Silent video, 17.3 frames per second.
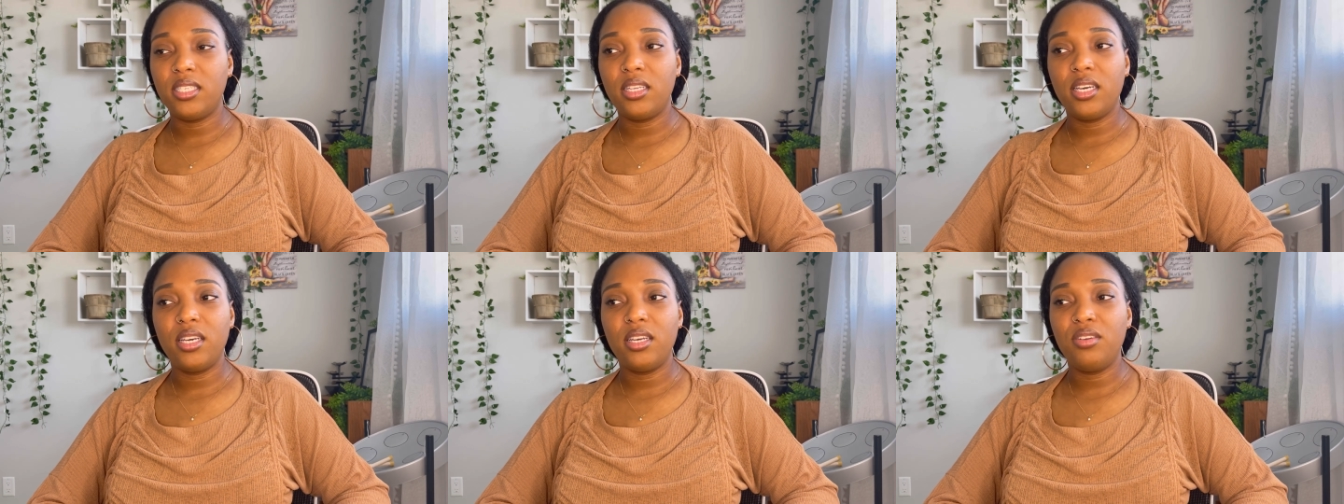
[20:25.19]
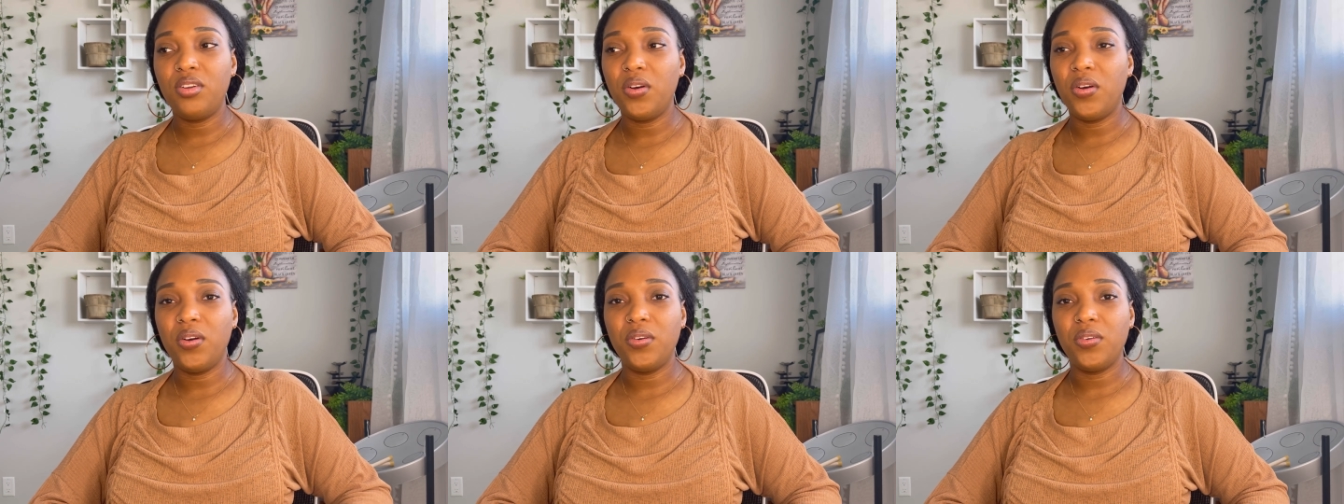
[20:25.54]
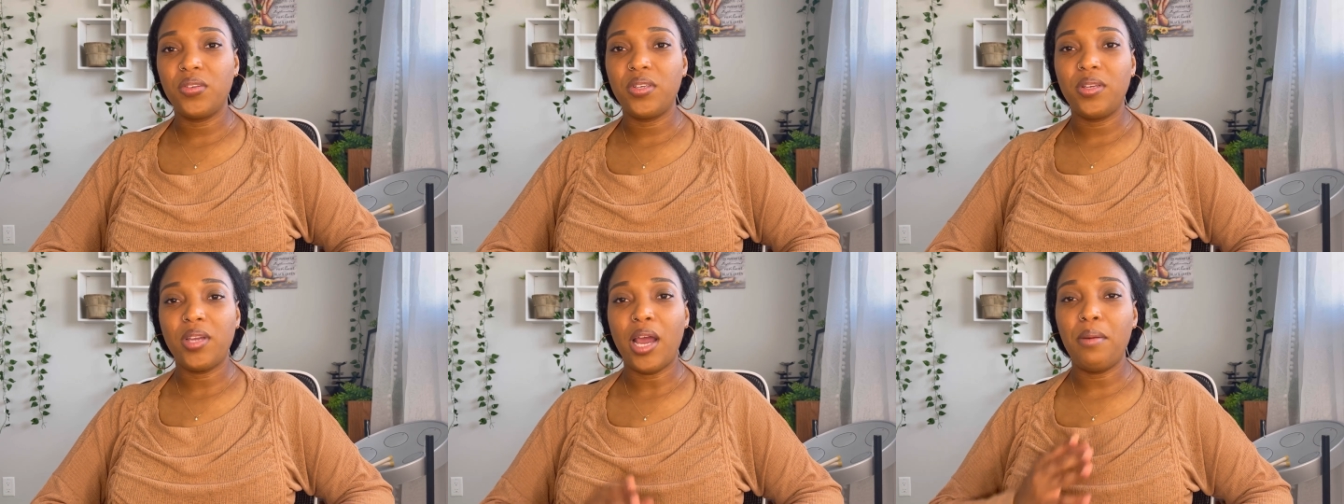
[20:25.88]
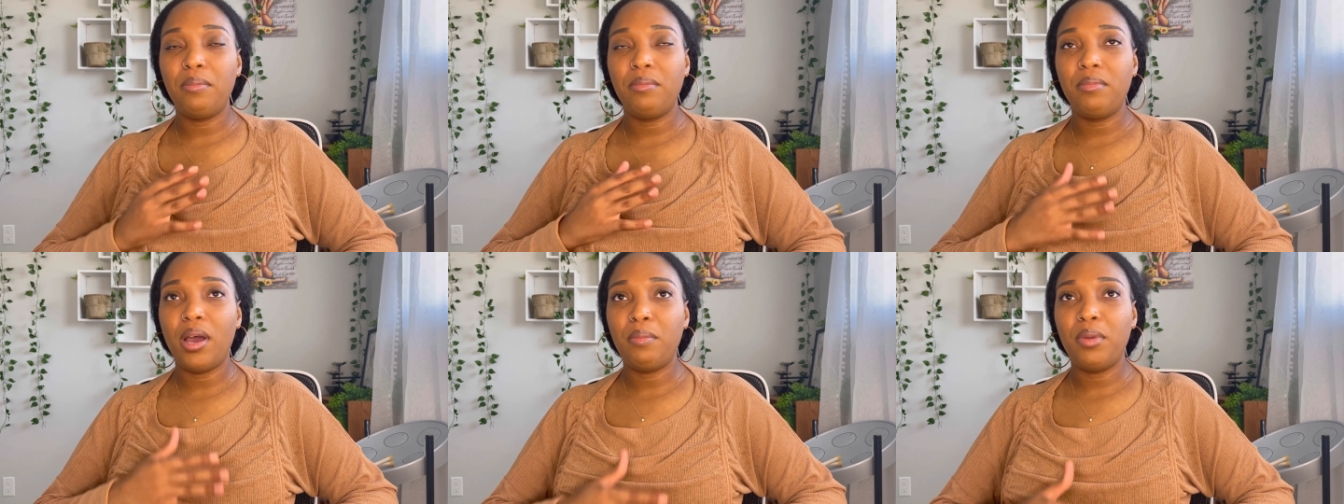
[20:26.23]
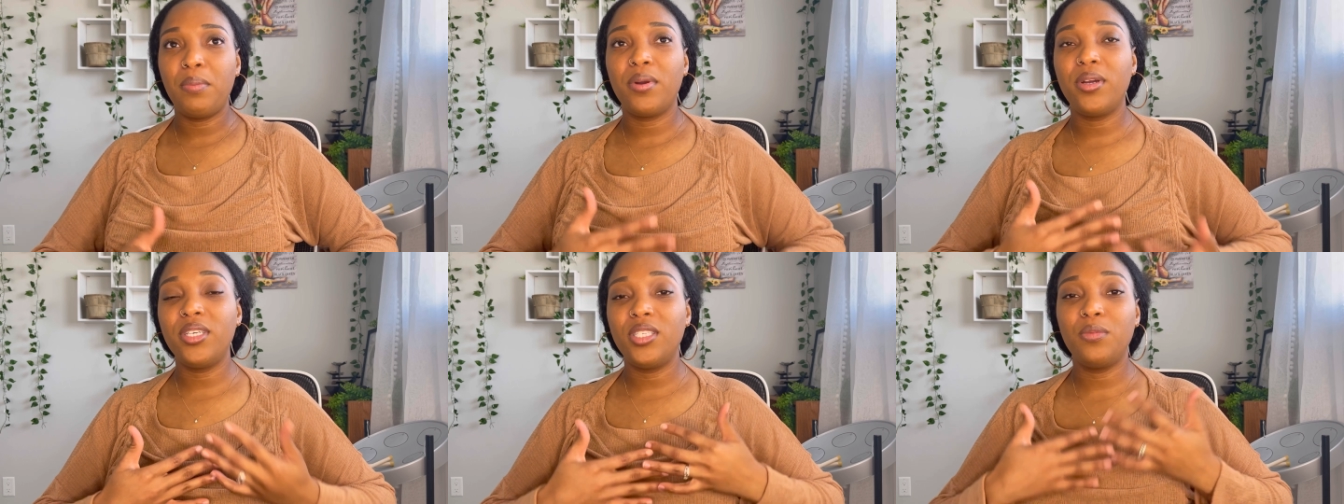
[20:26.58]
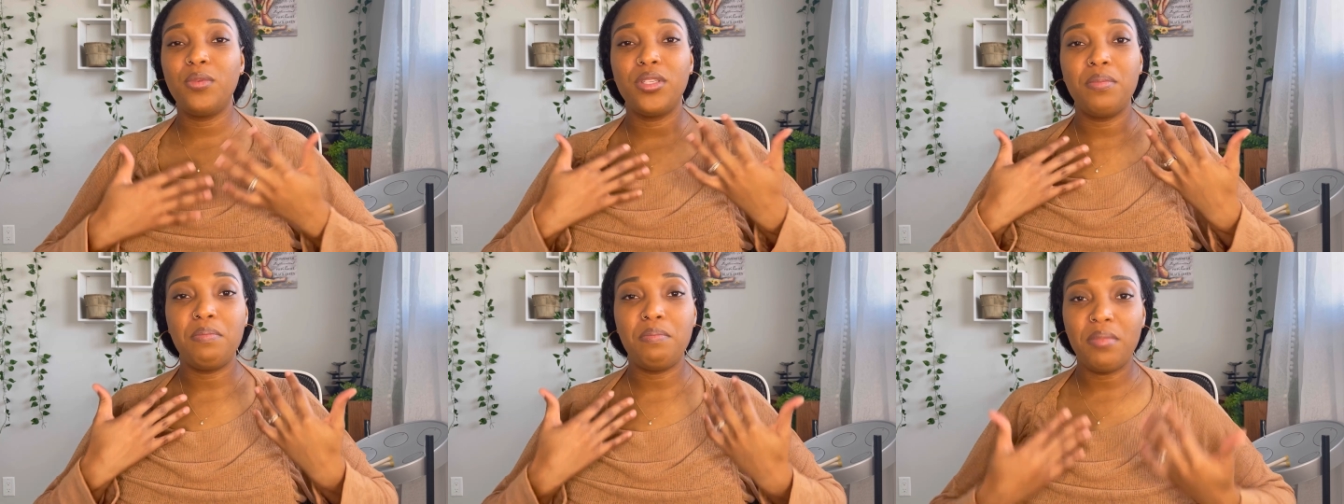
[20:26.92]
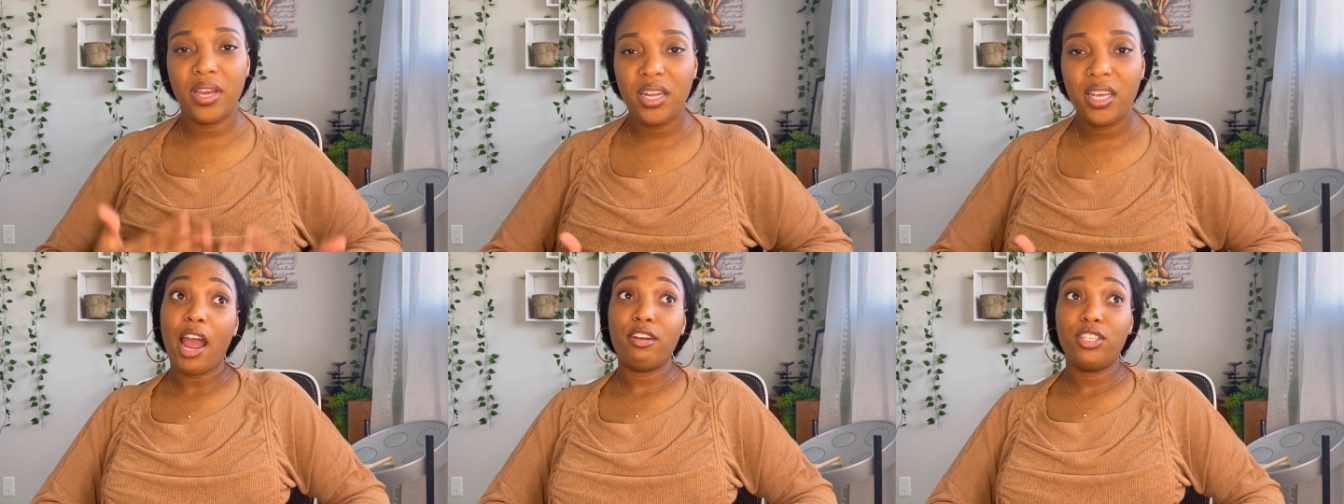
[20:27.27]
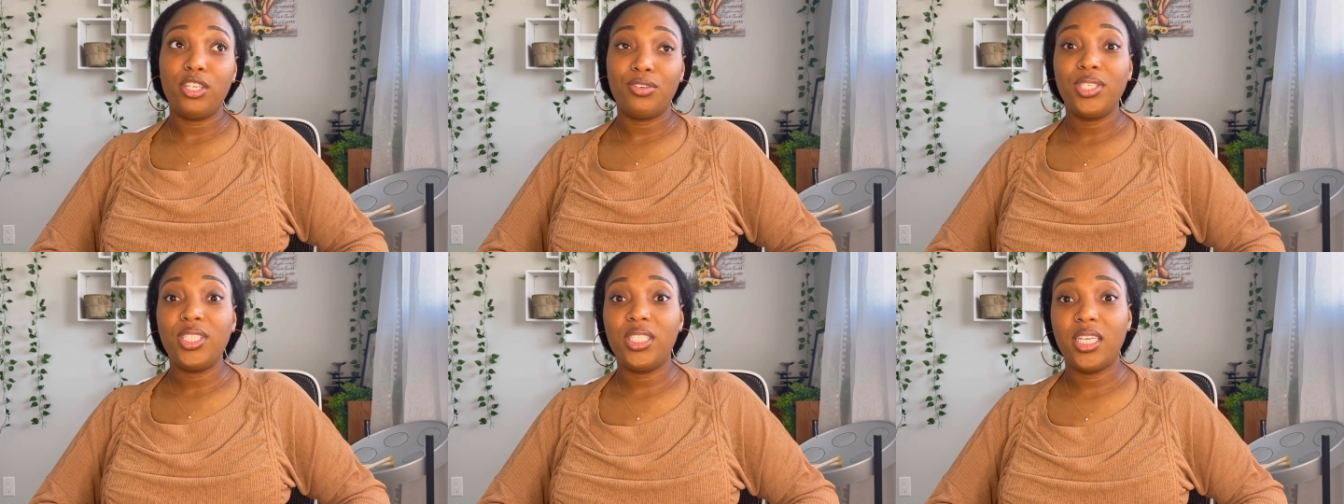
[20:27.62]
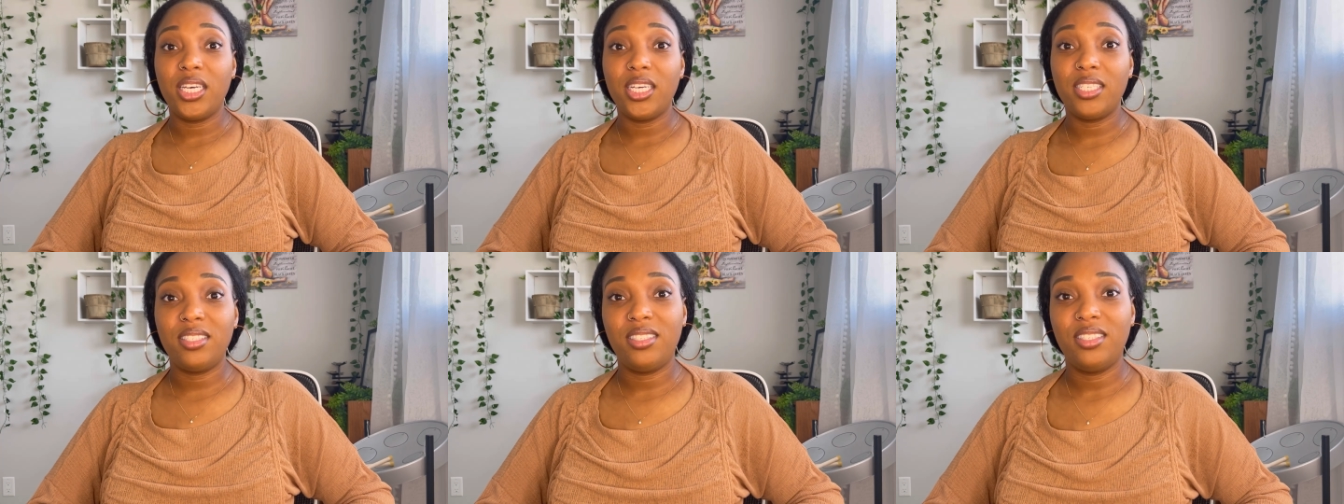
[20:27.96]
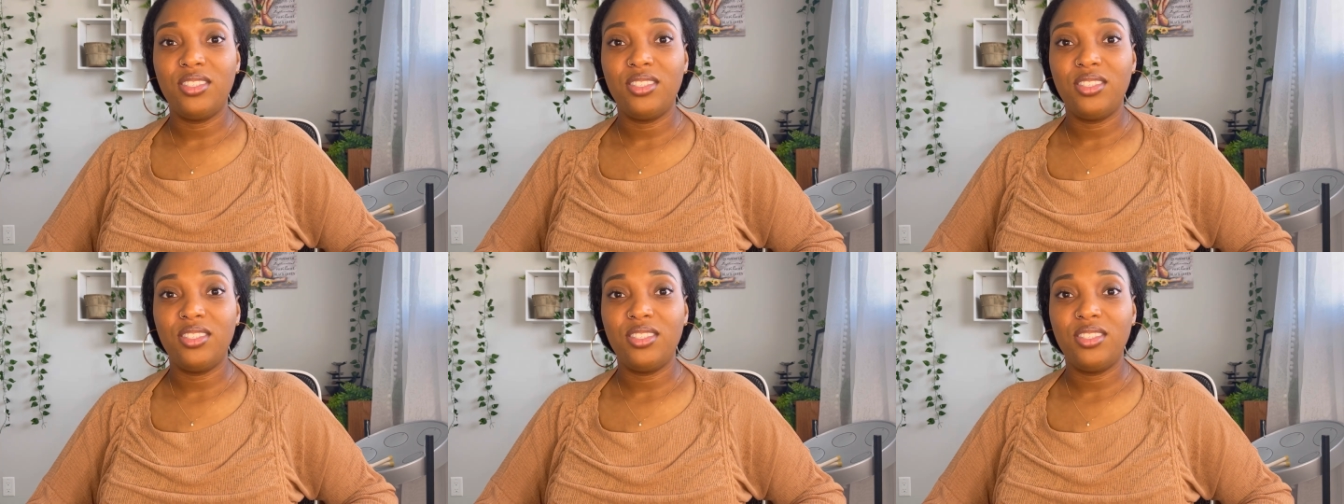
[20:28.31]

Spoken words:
Like, no, I'm a person with many characteristics.